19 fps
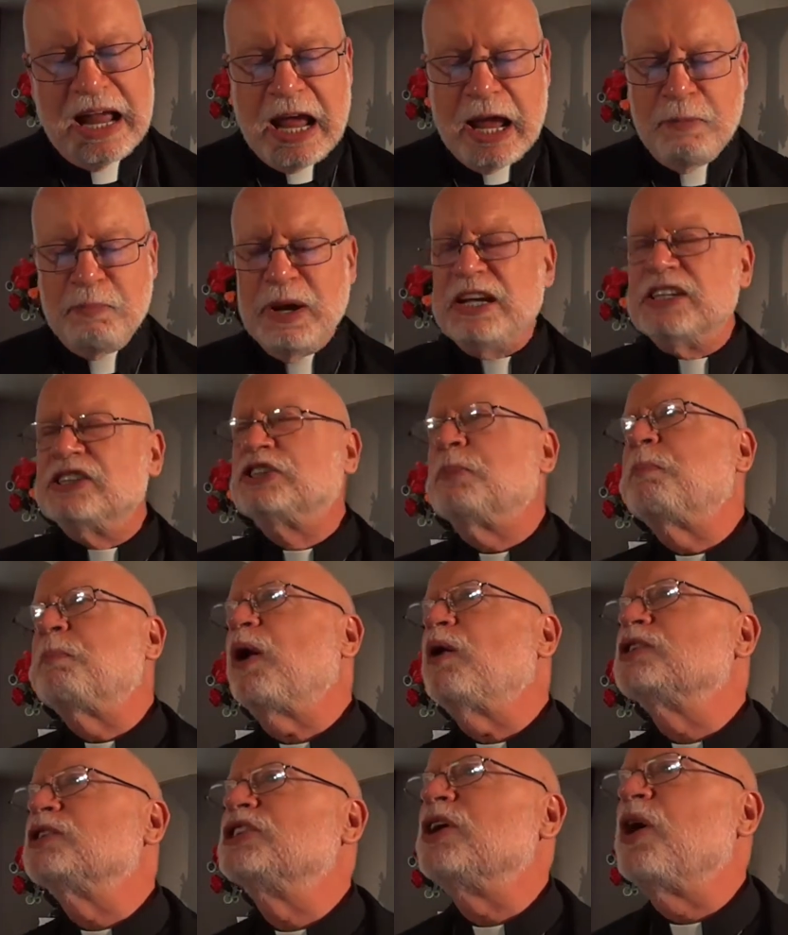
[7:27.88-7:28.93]
It means the
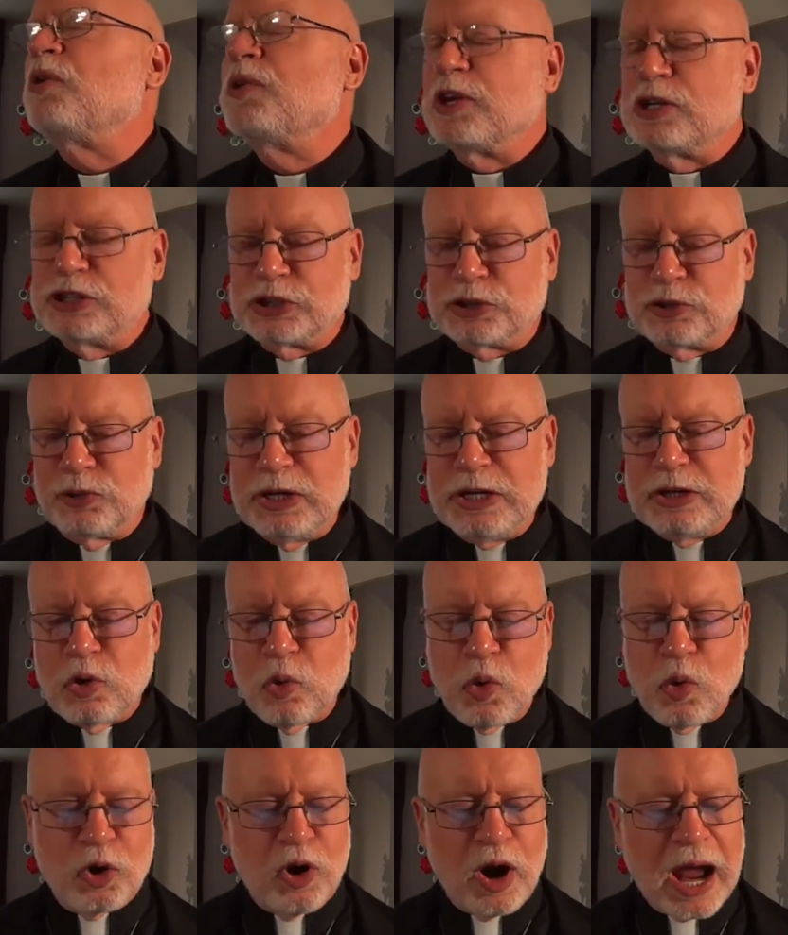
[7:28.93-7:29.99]
person on the street
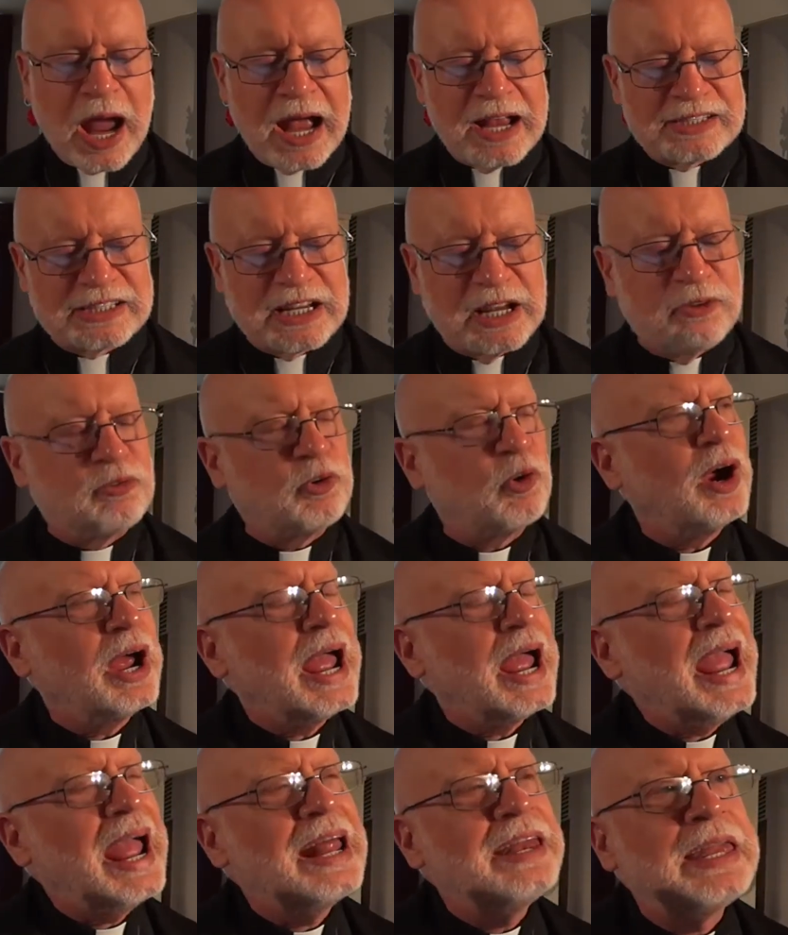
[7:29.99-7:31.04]
corner asking for a
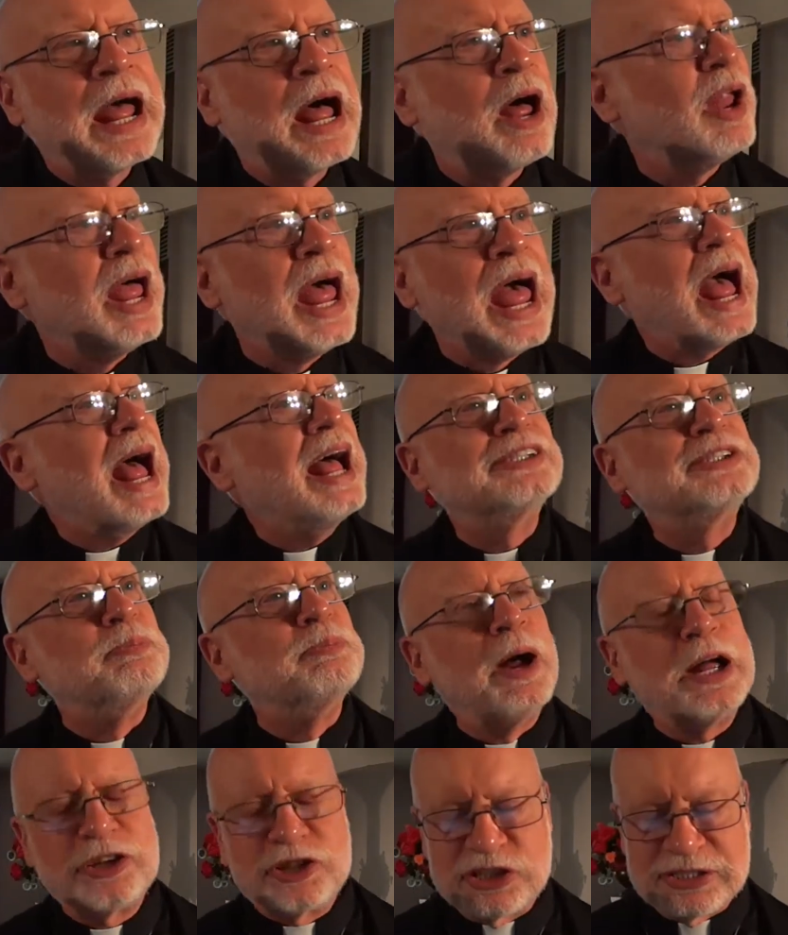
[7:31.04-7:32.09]
handout as
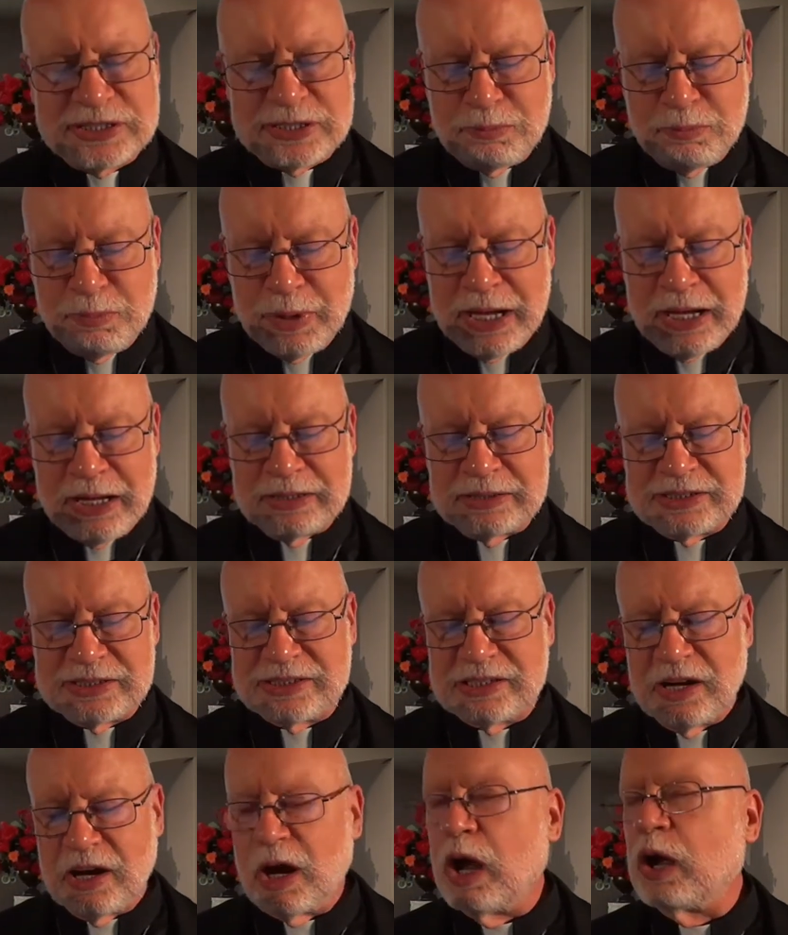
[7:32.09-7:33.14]
much as it
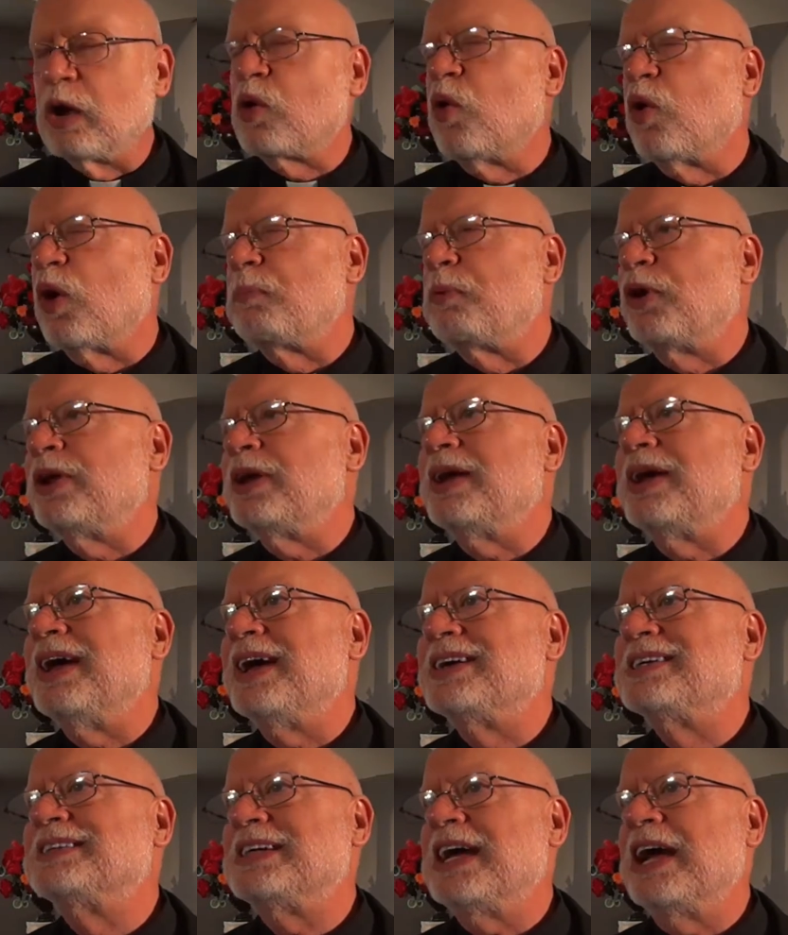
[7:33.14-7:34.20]
means a corporate
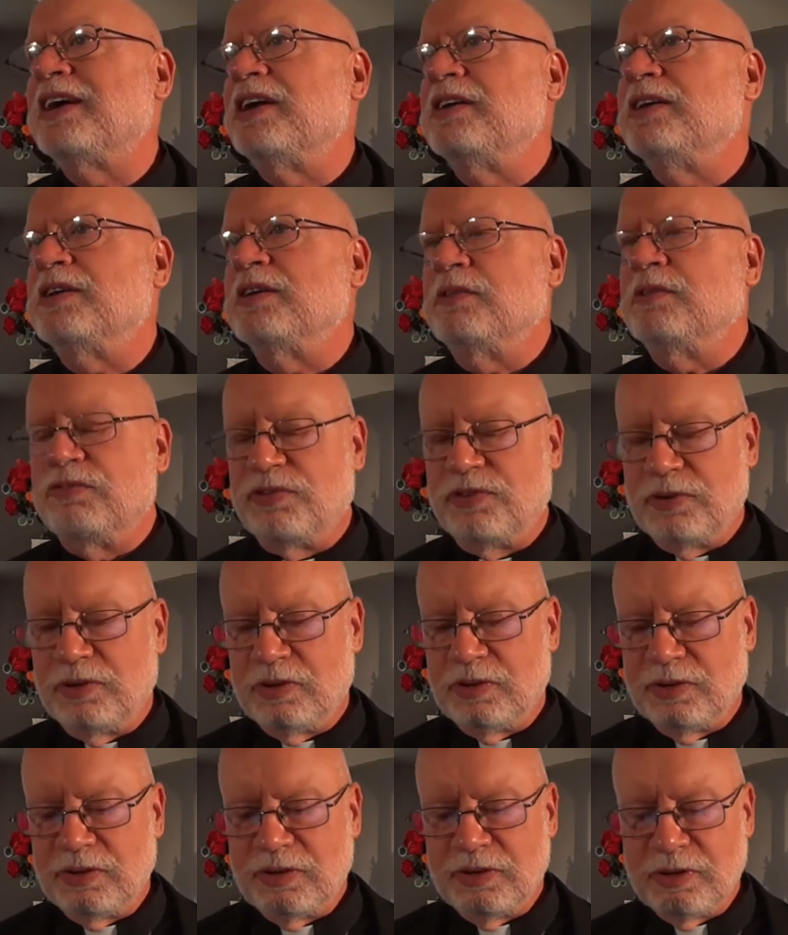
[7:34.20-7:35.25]
executive.
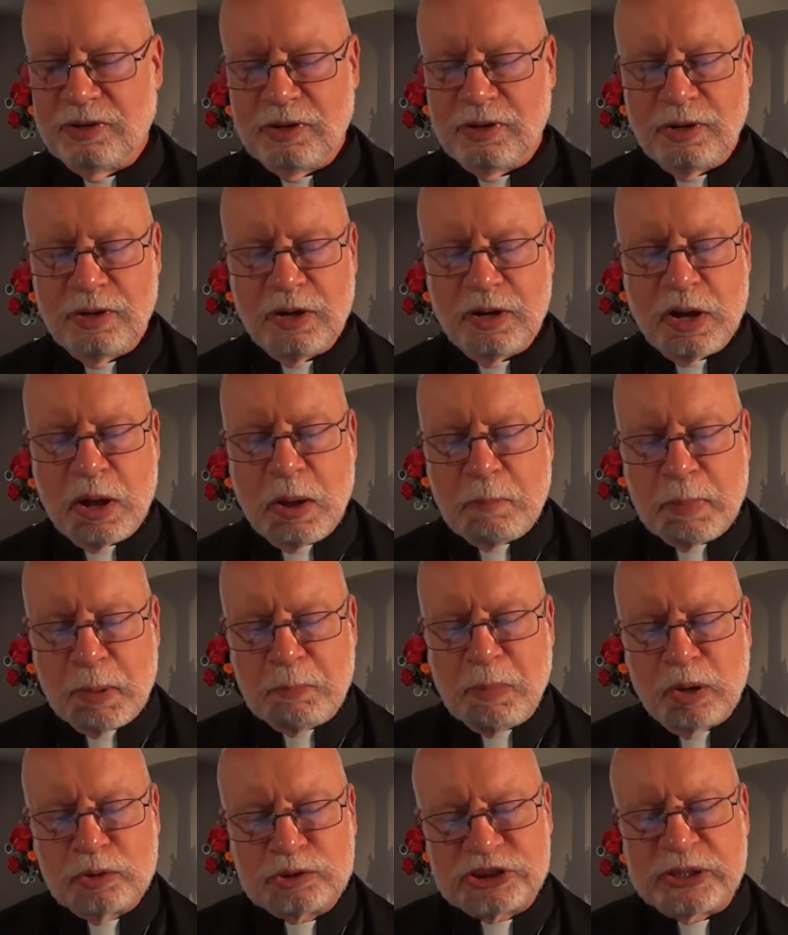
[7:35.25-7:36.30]
But
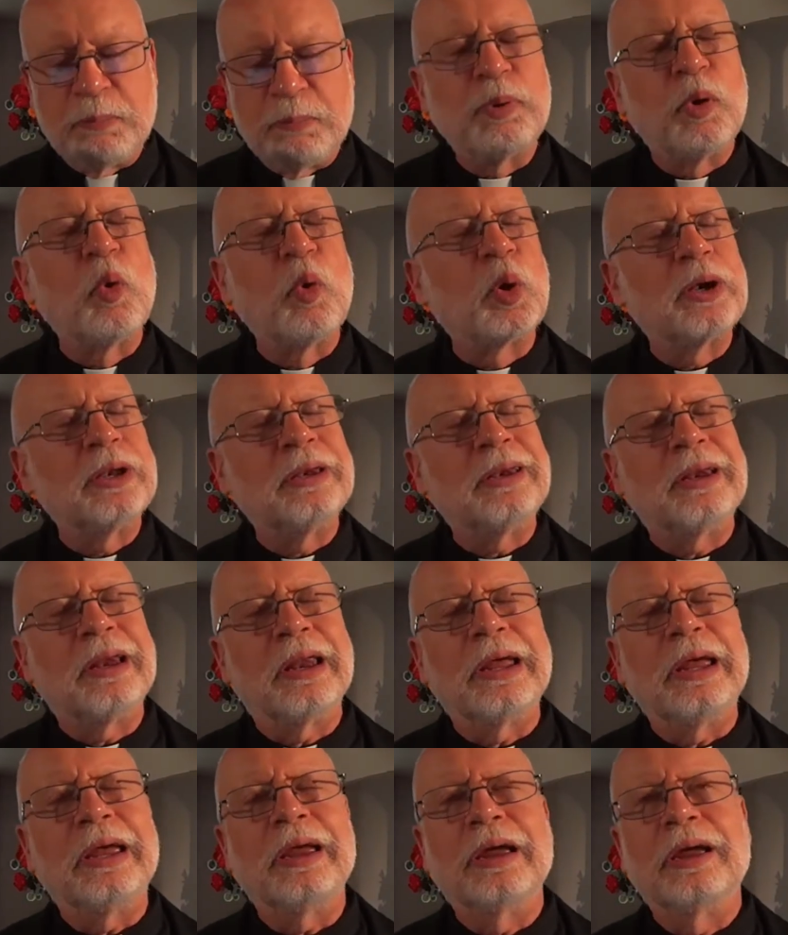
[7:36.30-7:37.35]
most
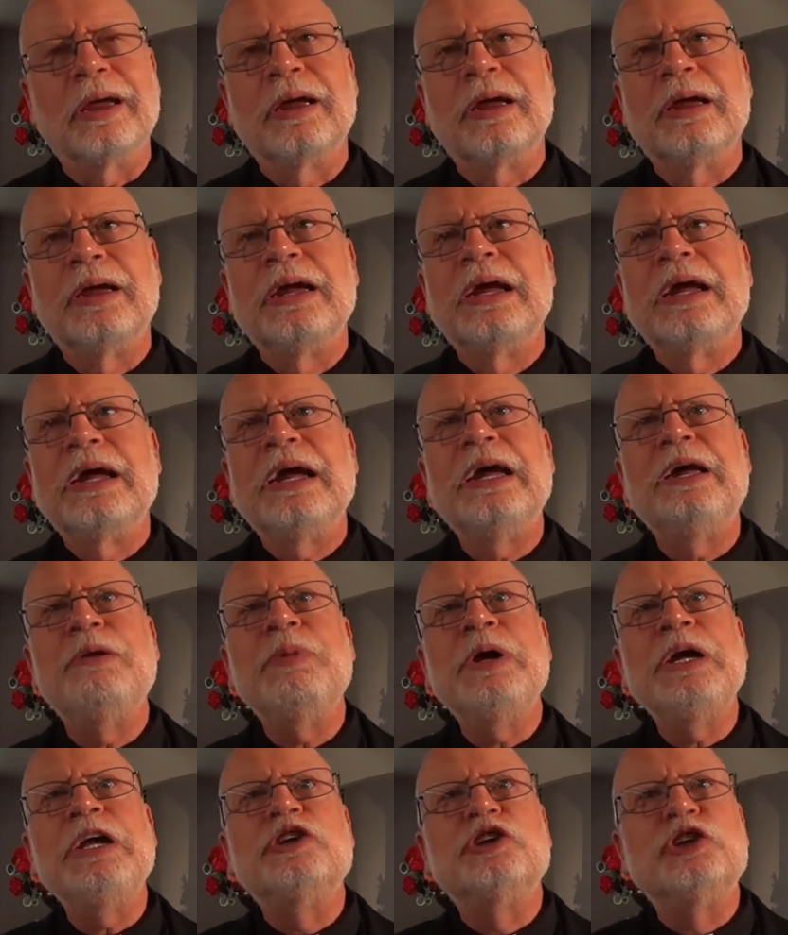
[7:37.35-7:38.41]
importantly, it
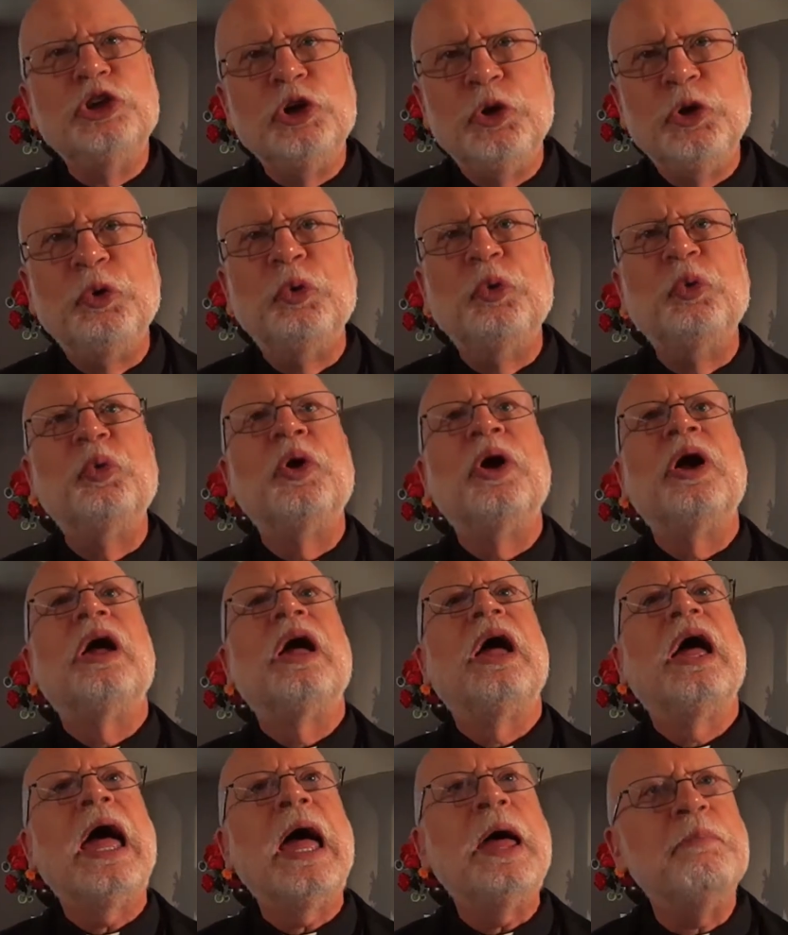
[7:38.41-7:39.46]
means you
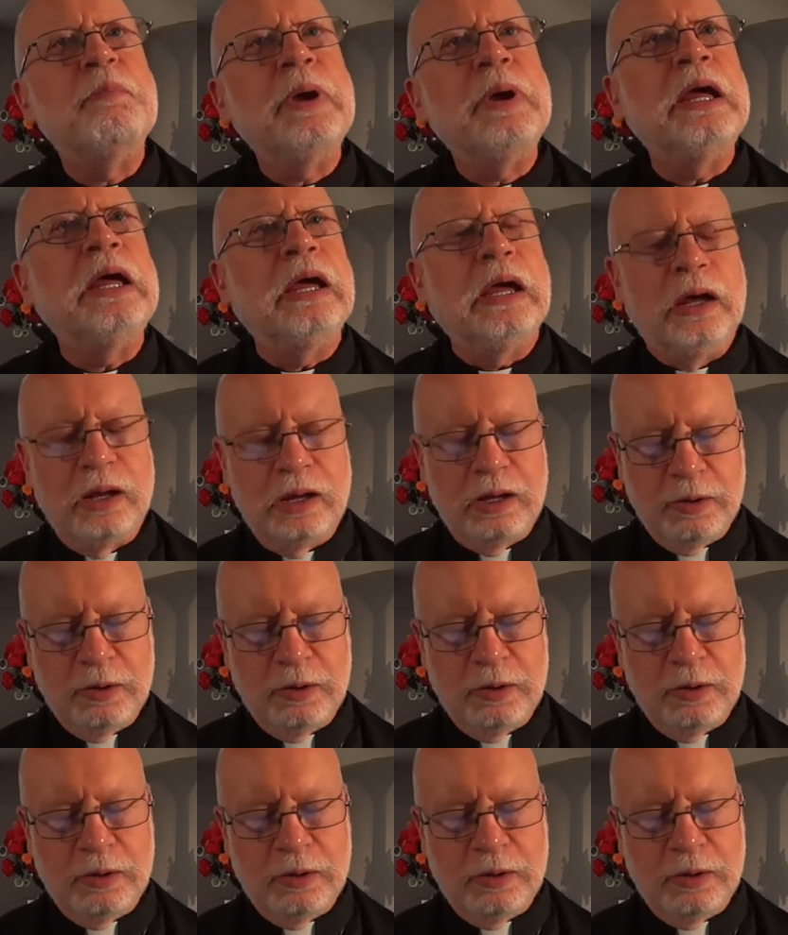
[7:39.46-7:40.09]
and me.